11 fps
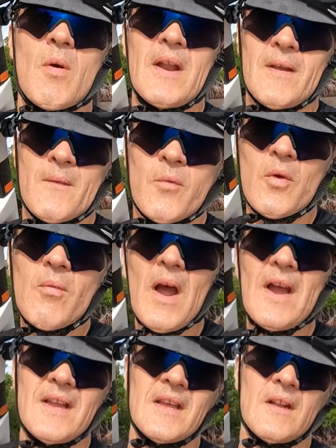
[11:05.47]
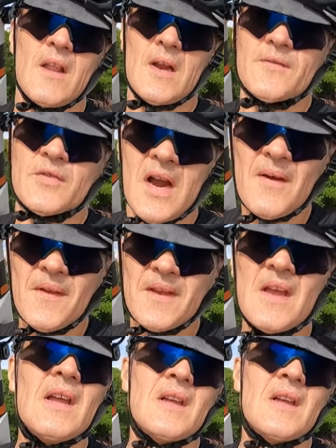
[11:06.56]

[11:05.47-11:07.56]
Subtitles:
we're riding. If we're riding in a lot of traffic,